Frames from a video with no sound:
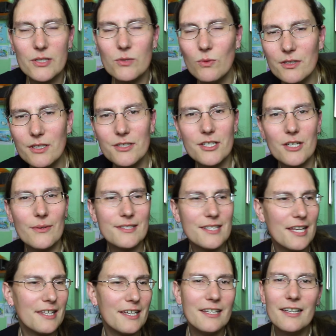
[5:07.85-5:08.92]
It's one of the two. It's
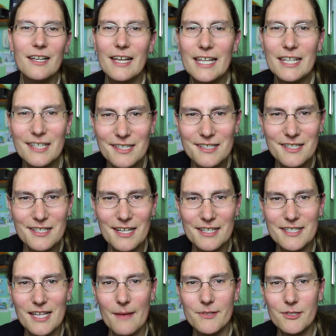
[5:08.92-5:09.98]
either he thinks it's
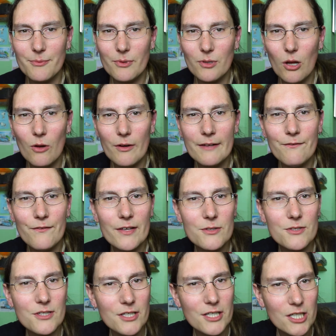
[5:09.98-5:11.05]
acceptable, or he
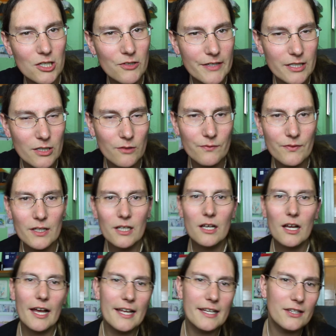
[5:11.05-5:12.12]
feels secure enough
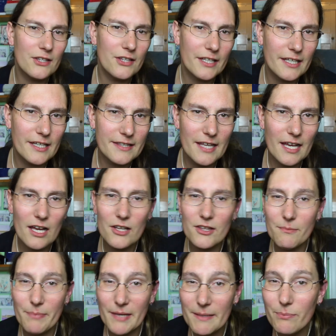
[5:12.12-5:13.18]
in thinking that
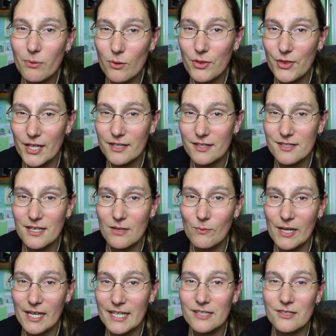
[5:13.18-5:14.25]
other people think the same
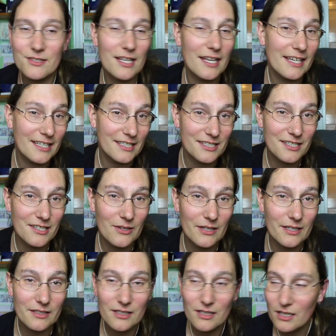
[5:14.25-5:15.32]
way he does, that he can do
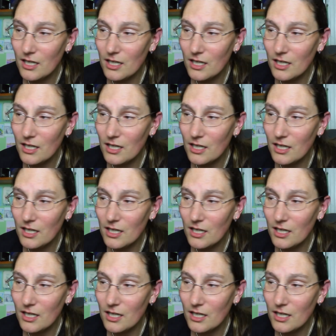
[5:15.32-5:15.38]
it.